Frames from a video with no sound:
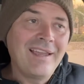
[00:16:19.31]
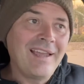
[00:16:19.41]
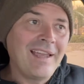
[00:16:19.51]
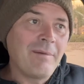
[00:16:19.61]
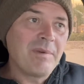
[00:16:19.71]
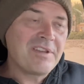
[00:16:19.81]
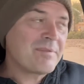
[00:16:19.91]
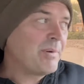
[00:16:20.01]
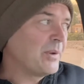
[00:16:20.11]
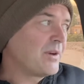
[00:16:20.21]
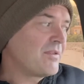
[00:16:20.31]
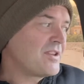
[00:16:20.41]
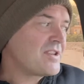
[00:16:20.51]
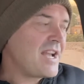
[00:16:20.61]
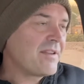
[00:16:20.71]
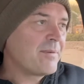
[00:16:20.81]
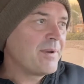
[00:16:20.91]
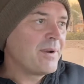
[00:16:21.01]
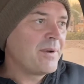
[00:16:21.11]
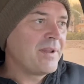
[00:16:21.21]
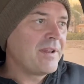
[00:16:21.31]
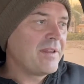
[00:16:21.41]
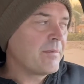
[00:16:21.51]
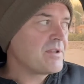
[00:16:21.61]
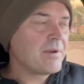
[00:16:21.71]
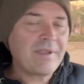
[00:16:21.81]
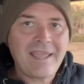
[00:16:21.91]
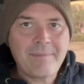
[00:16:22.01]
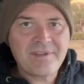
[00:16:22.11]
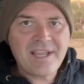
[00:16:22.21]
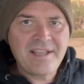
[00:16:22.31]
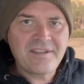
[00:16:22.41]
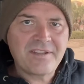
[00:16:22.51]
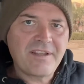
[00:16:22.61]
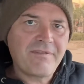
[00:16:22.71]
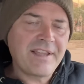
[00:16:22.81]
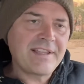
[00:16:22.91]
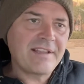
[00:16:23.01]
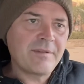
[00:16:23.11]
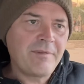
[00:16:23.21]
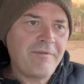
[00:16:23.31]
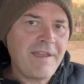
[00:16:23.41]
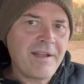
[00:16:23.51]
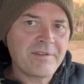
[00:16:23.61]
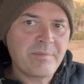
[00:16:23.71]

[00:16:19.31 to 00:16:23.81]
and we pulled over the side of the road, and there was no campsites and stuff like that to be found.